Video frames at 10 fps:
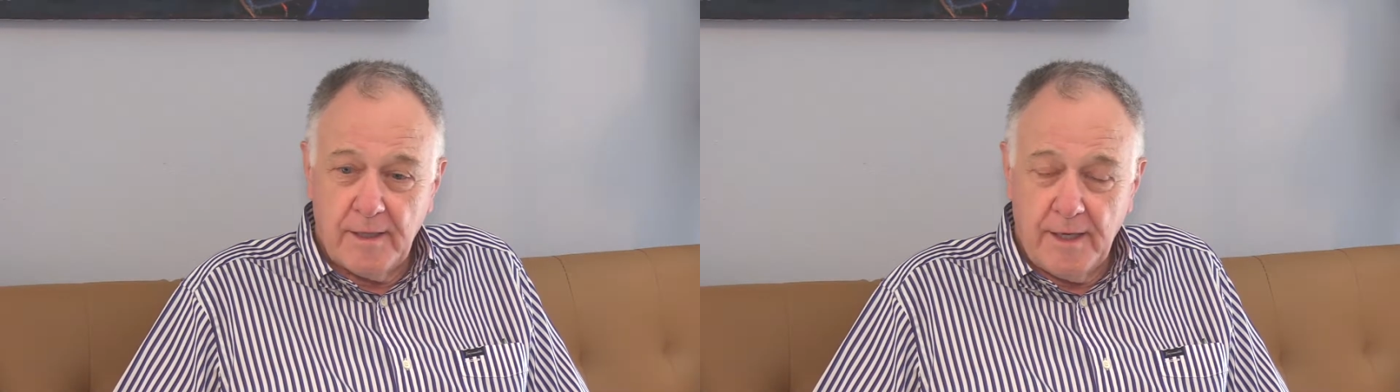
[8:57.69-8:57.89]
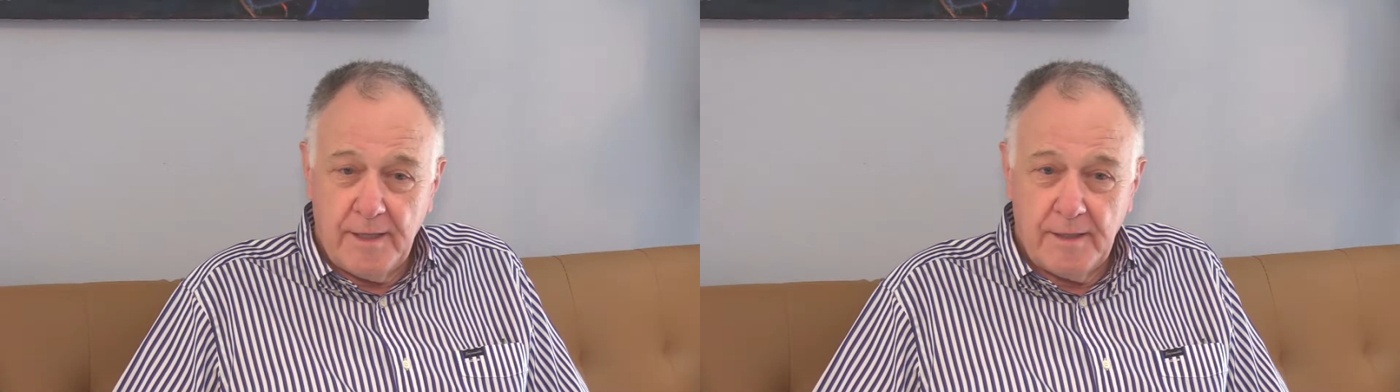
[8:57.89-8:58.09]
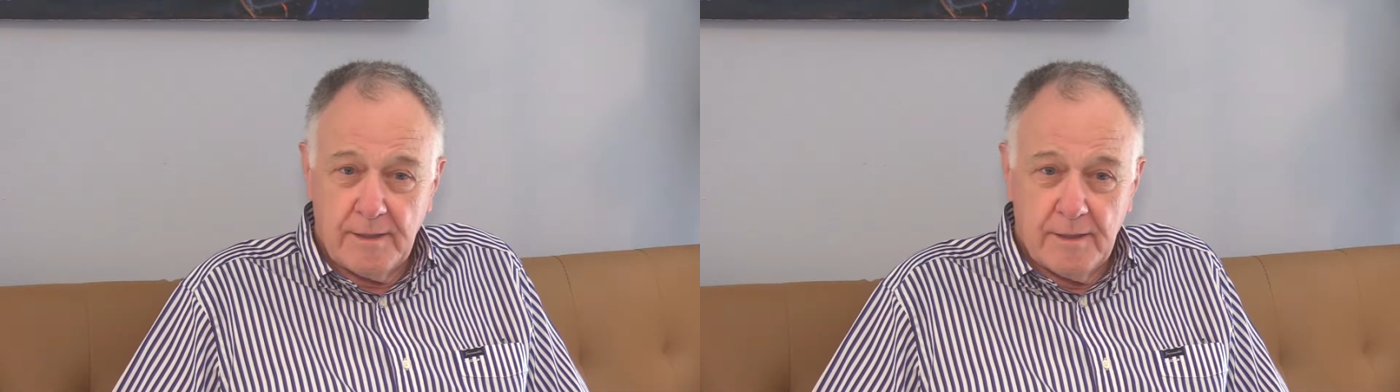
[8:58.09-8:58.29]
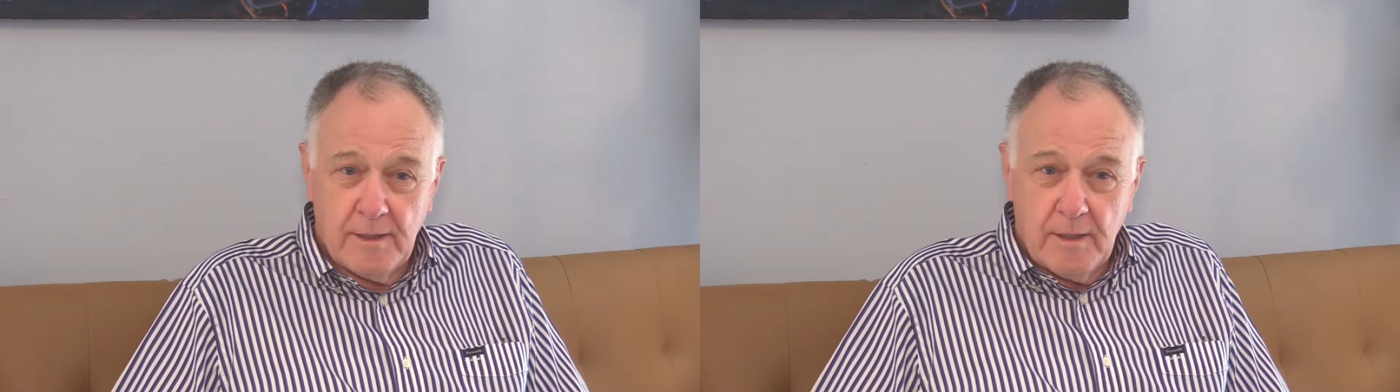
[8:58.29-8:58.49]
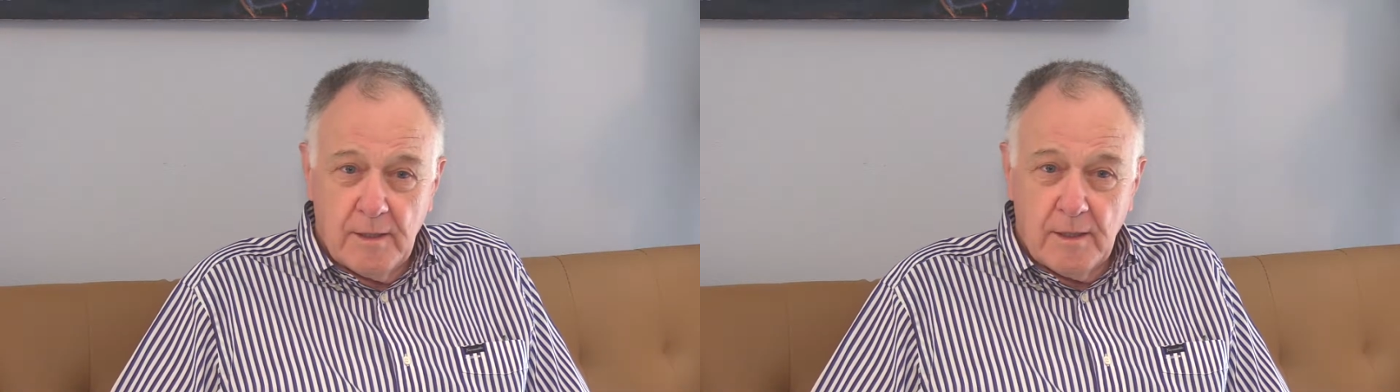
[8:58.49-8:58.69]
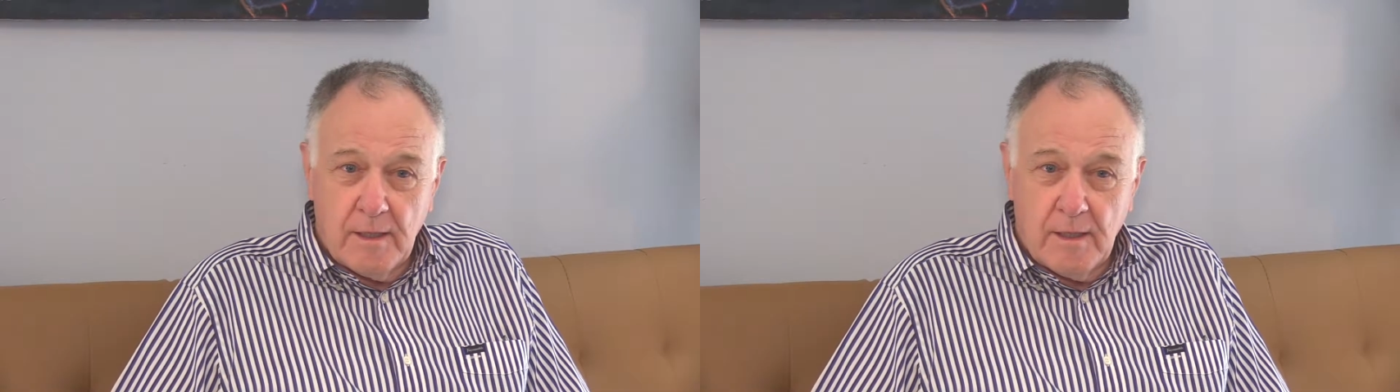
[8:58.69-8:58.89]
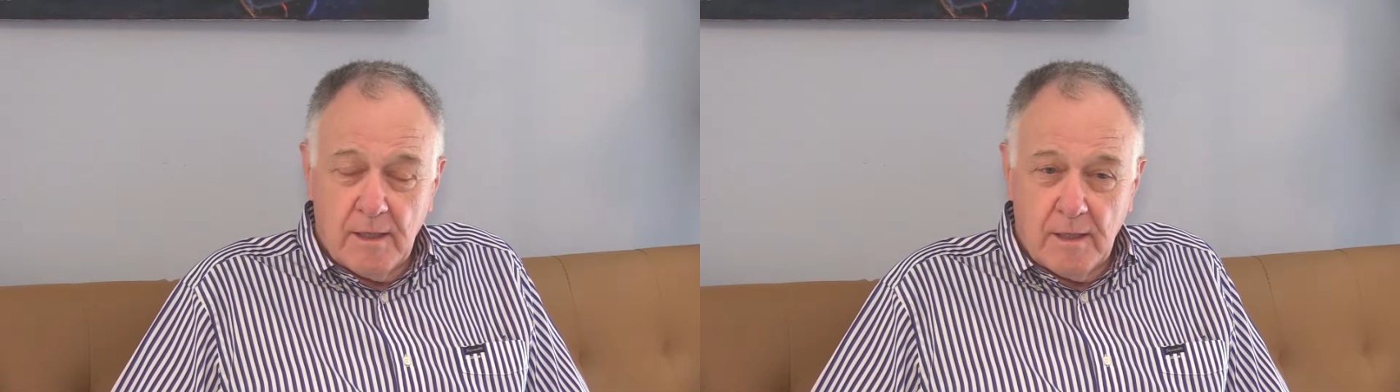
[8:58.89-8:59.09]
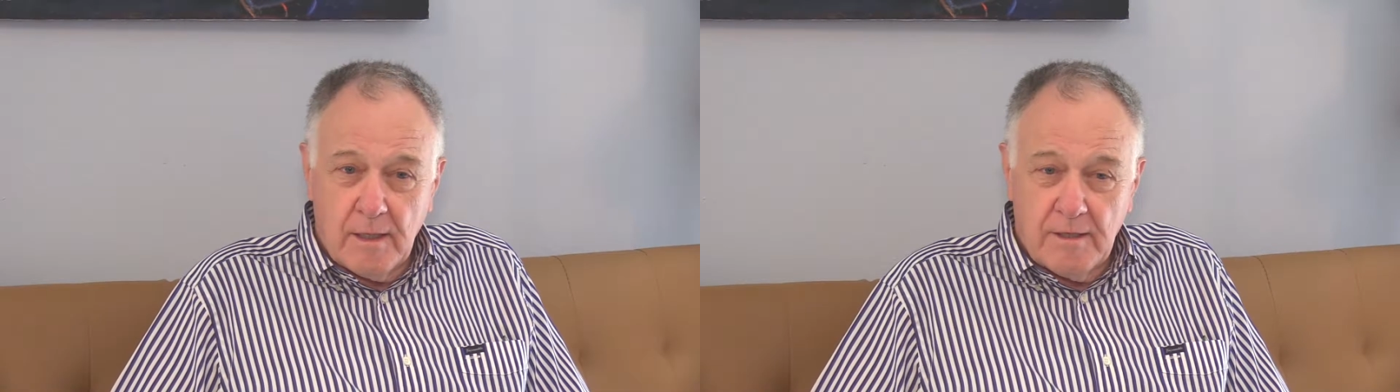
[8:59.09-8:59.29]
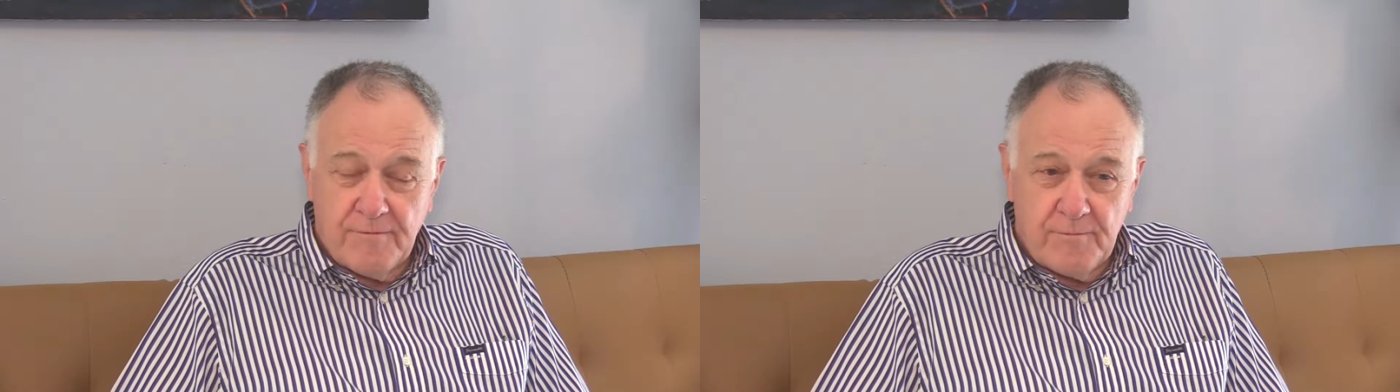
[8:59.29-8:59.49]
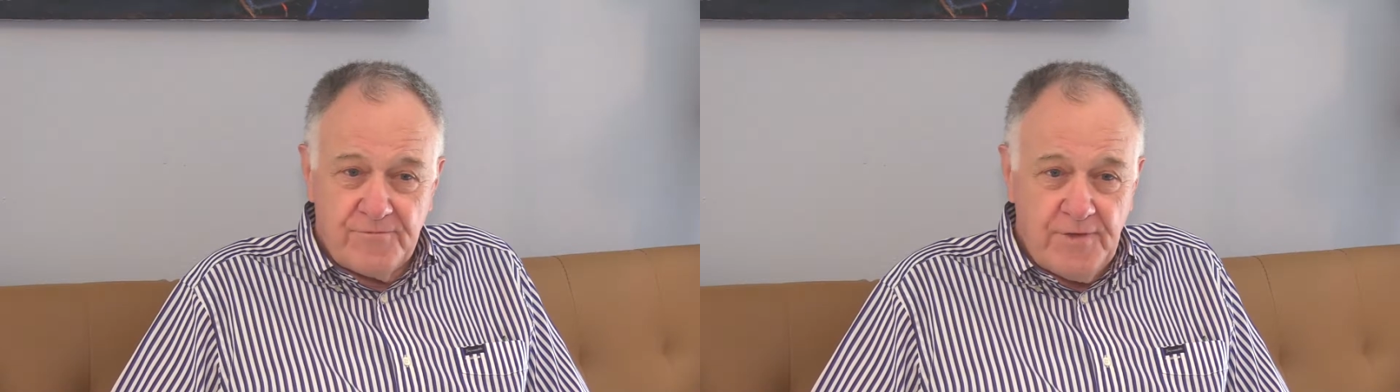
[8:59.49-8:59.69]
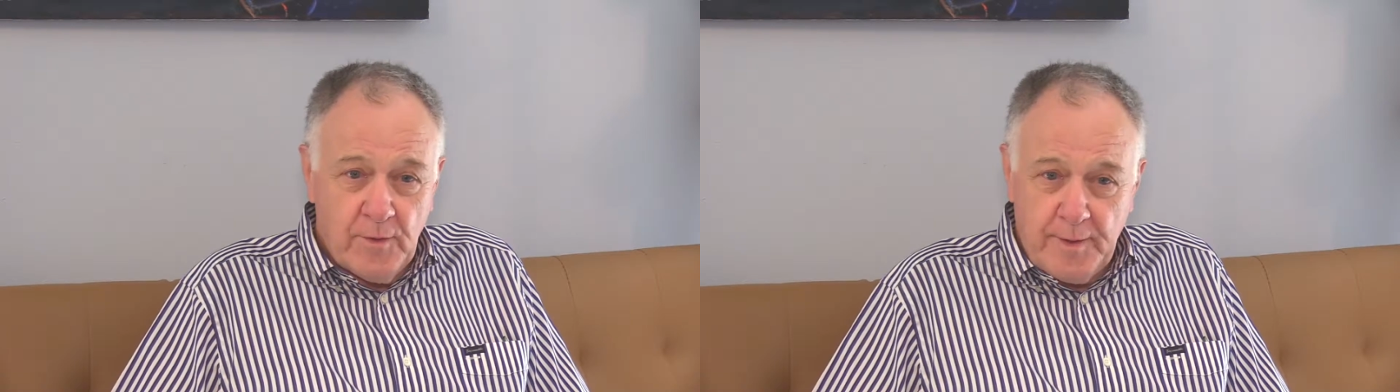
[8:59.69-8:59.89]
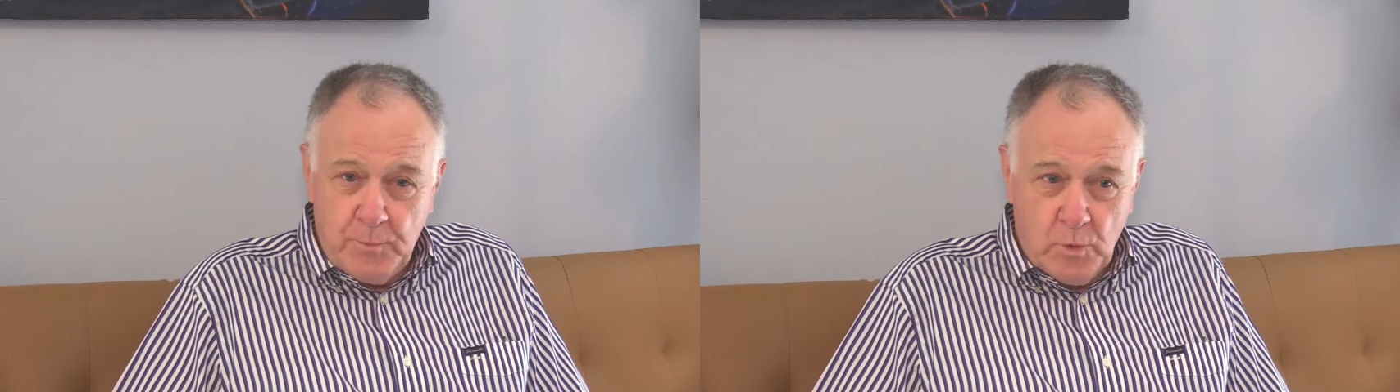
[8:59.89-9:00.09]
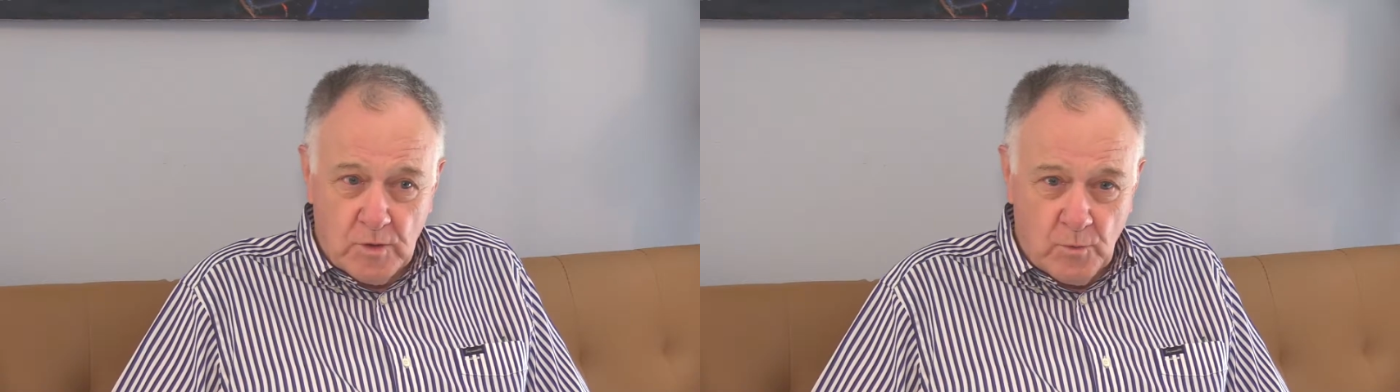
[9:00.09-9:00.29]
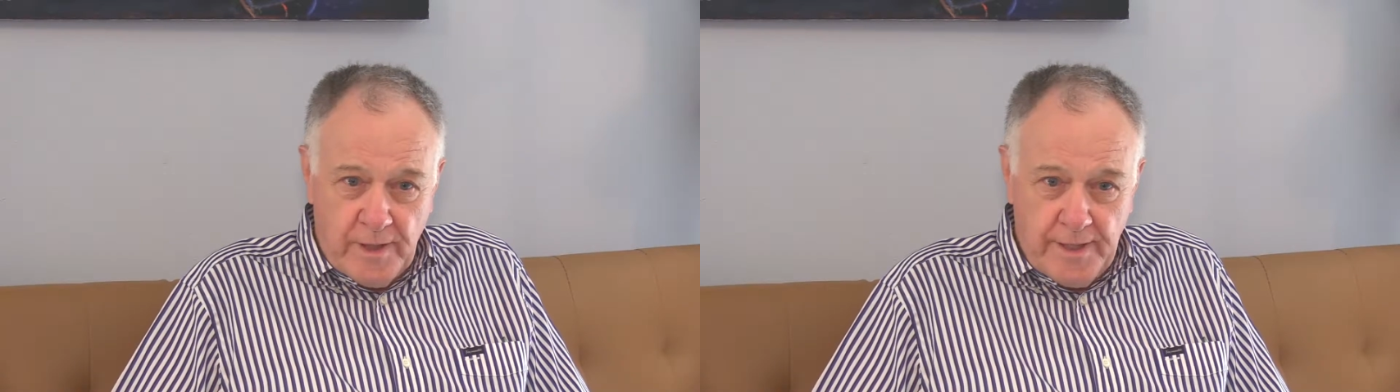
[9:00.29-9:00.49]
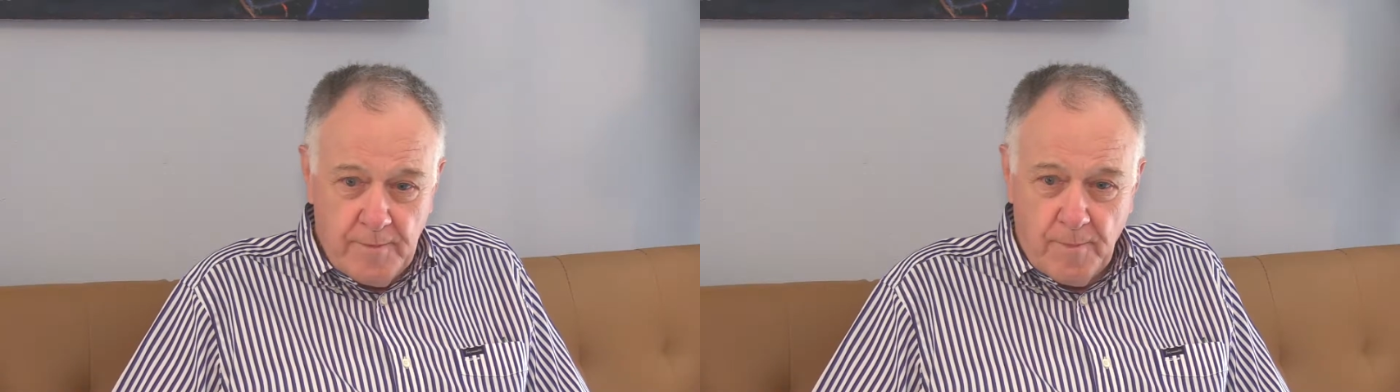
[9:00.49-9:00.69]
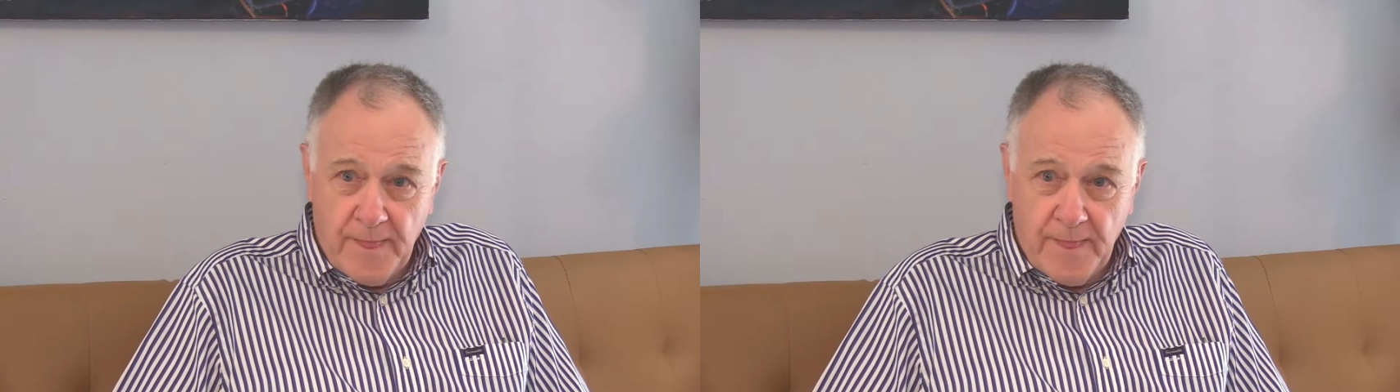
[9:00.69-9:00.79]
a very poor way.